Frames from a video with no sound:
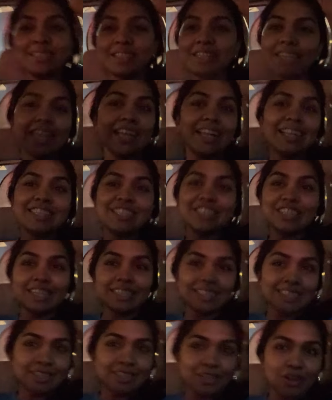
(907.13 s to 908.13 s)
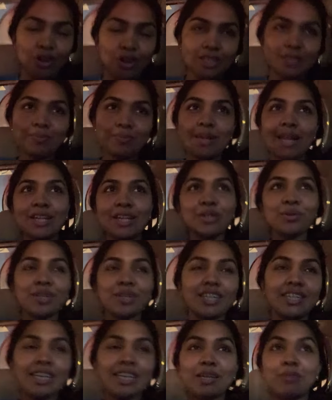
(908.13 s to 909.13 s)
it's just God's plan to
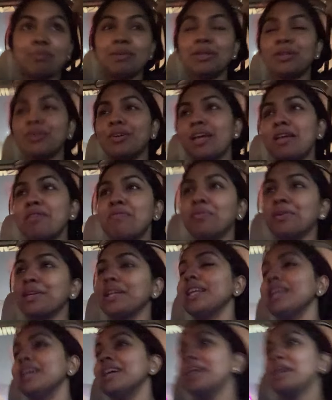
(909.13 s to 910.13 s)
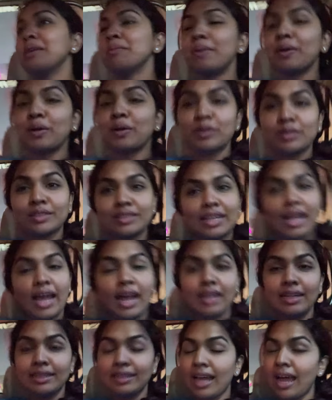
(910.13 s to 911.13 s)
irritate me today, I feel. Because
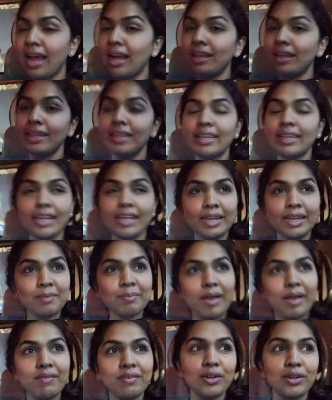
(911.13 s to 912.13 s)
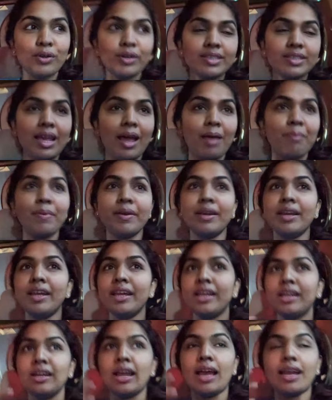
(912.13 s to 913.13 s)
now my video is
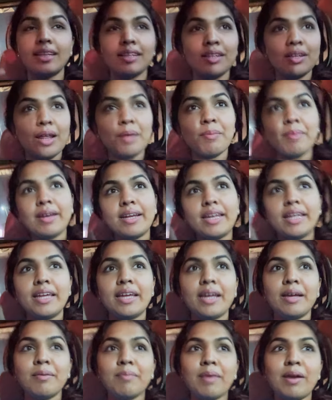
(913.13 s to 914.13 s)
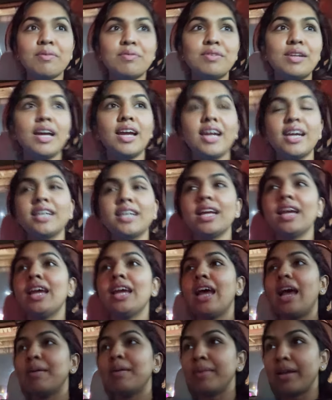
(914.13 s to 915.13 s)
happening, neither am I taking my flight.
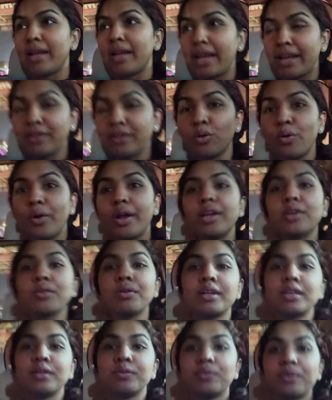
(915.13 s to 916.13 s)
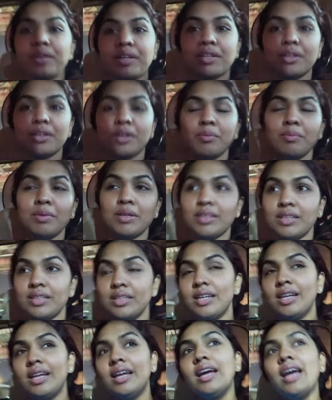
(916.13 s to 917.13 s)
I'm again going to a different
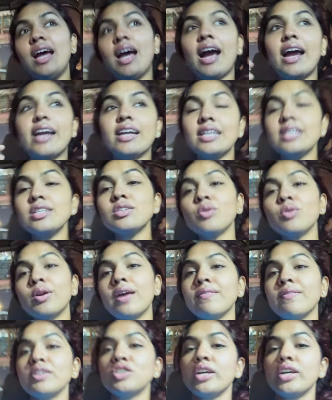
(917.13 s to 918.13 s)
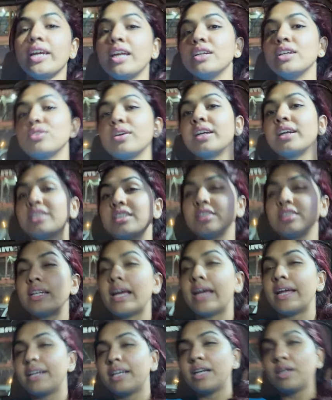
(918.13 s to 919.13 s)
terminal. I at least don't have a check-in, so I can just
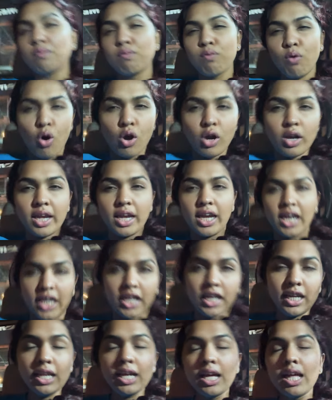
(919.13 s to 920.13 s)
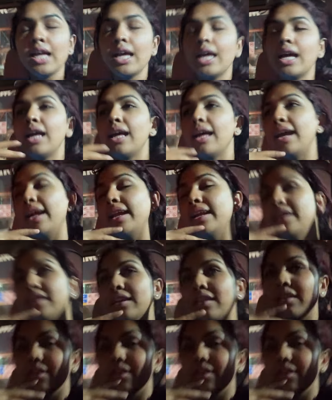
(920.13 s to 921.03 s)
directly walk in and